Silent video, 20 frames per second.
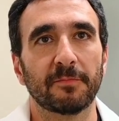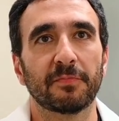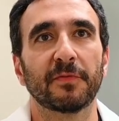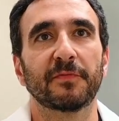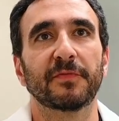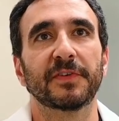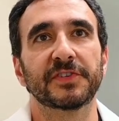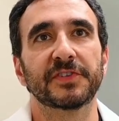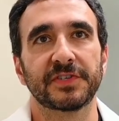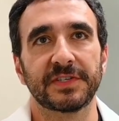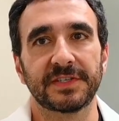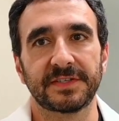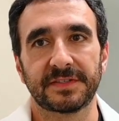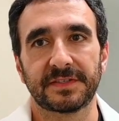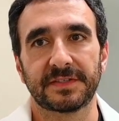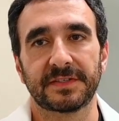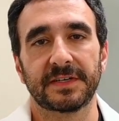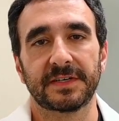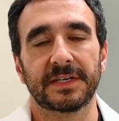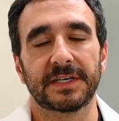
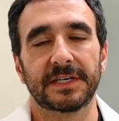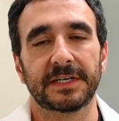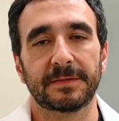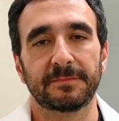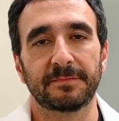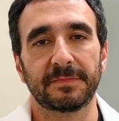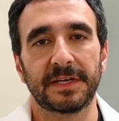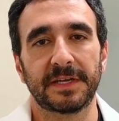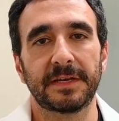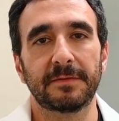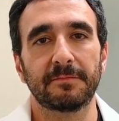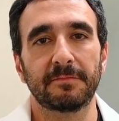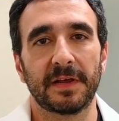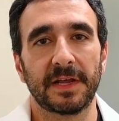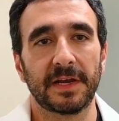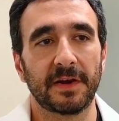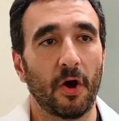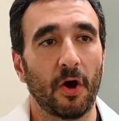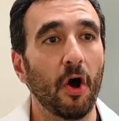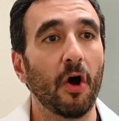proficient
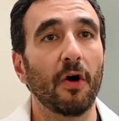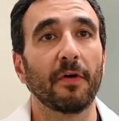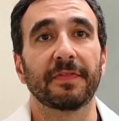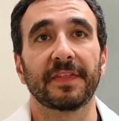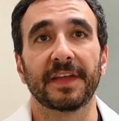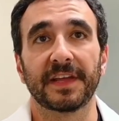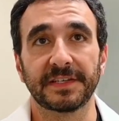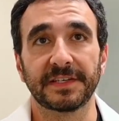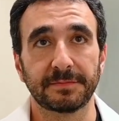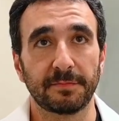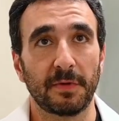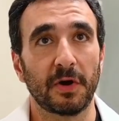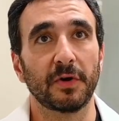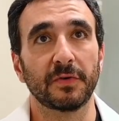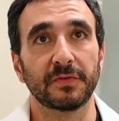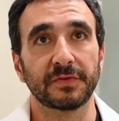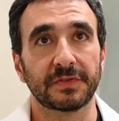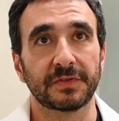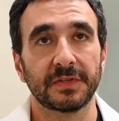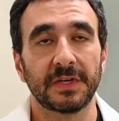in all things
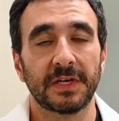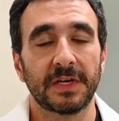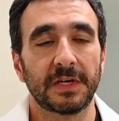Mohs,